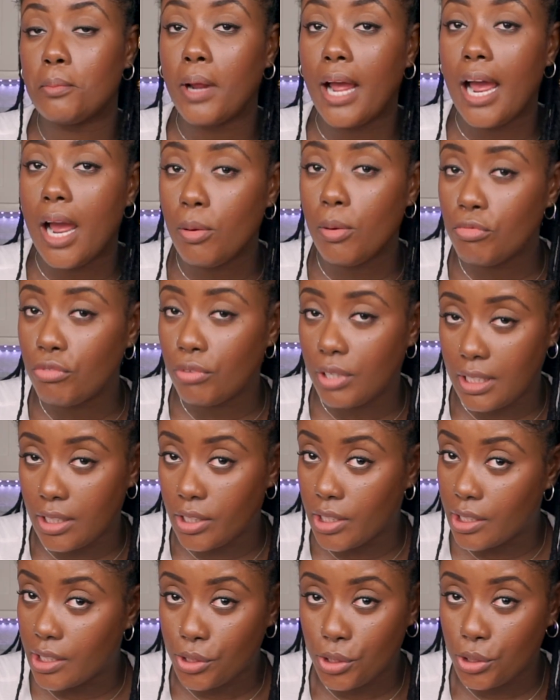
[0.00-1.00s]
but I'm really
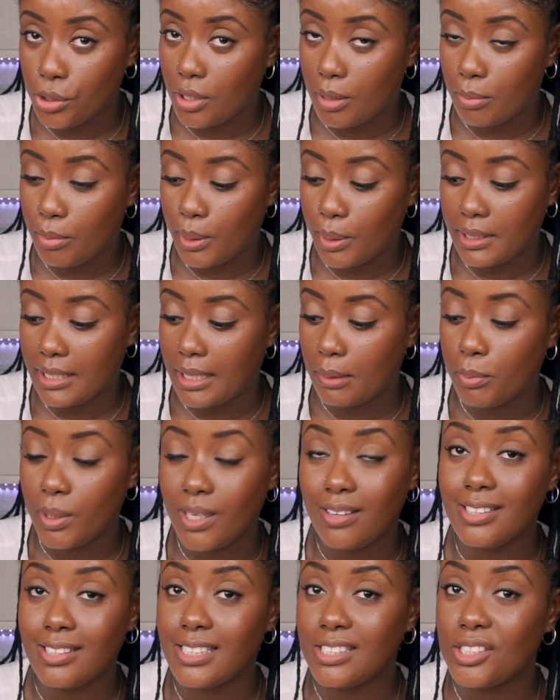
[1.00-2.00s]
not sure about that
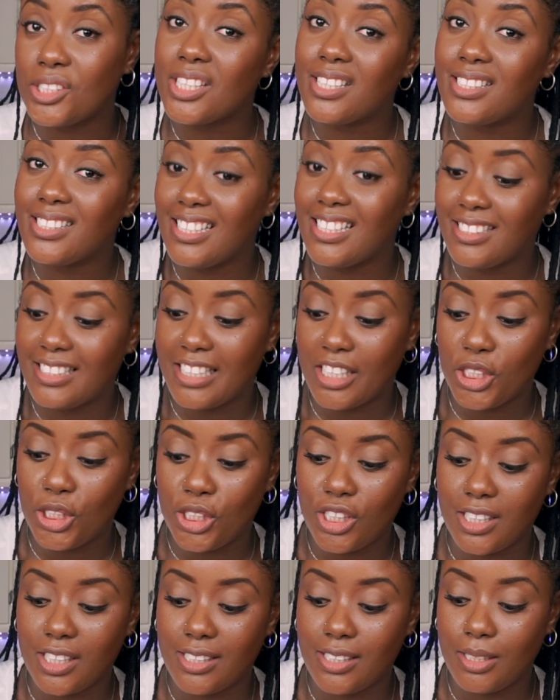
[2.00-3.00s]
because it just tastes like
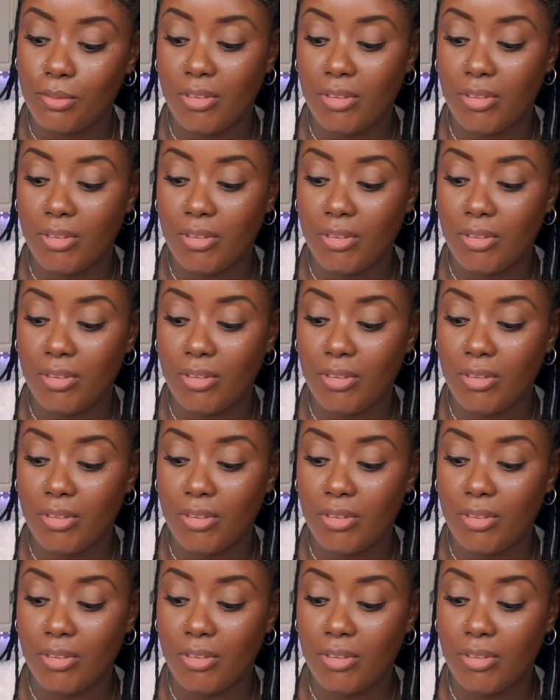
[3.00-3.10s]
sugar to